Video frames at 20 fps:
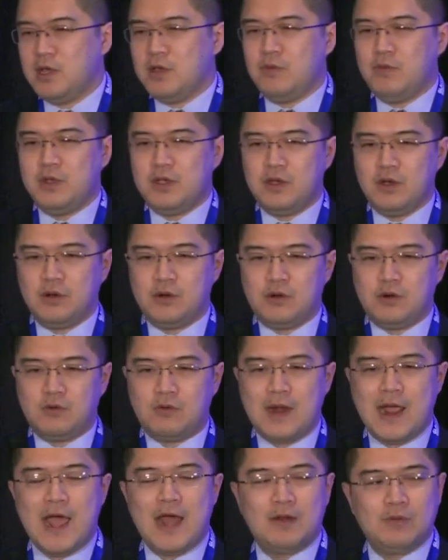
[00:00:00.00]
We go to a
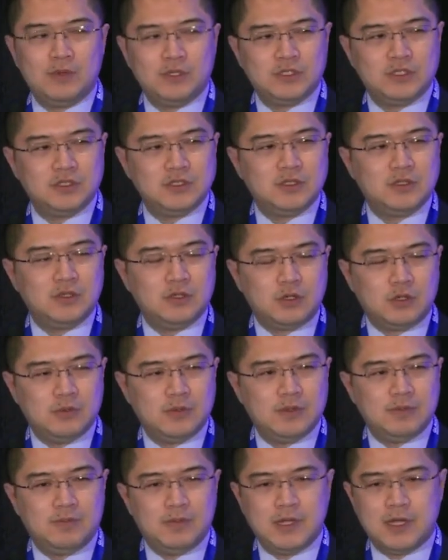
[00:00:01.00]
rat, which is a little
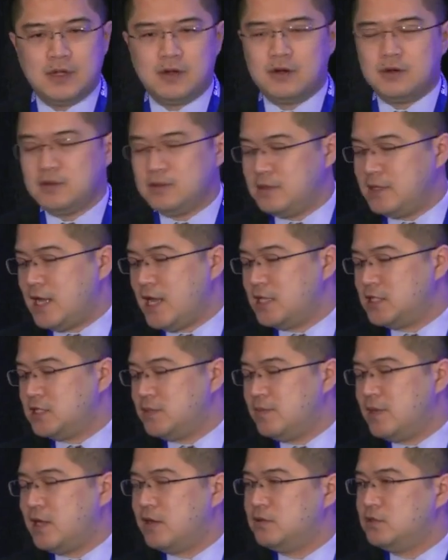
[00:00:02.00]
bit bigger, that's
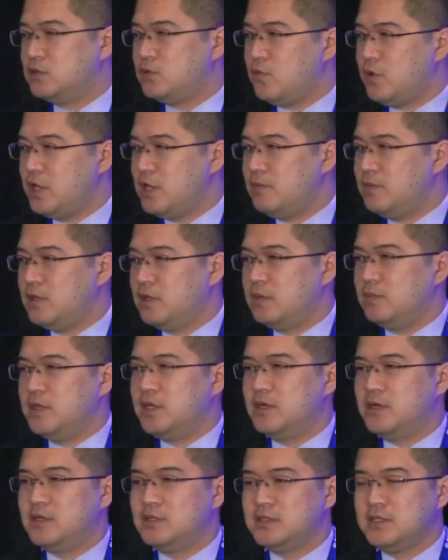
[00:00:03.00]
about 20
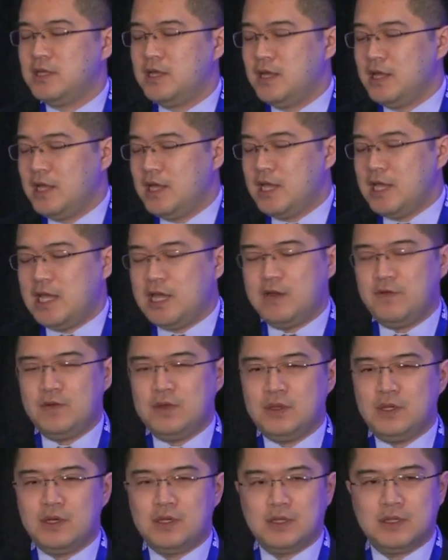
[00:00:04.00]
millimeters. And if we
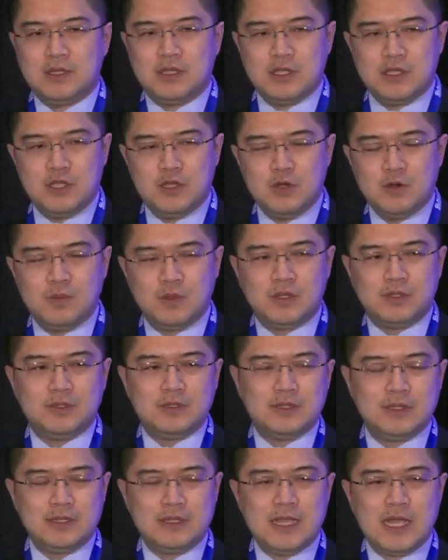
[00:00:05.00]
look at the human,
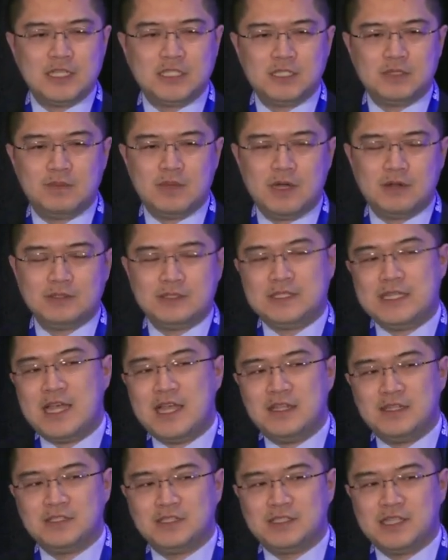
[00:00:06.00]
that's about
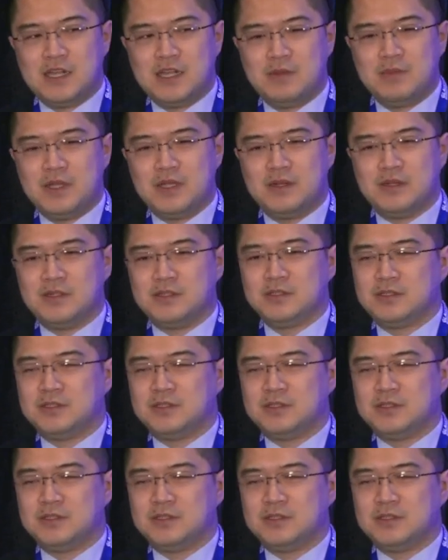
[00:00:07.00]
10 centimeters.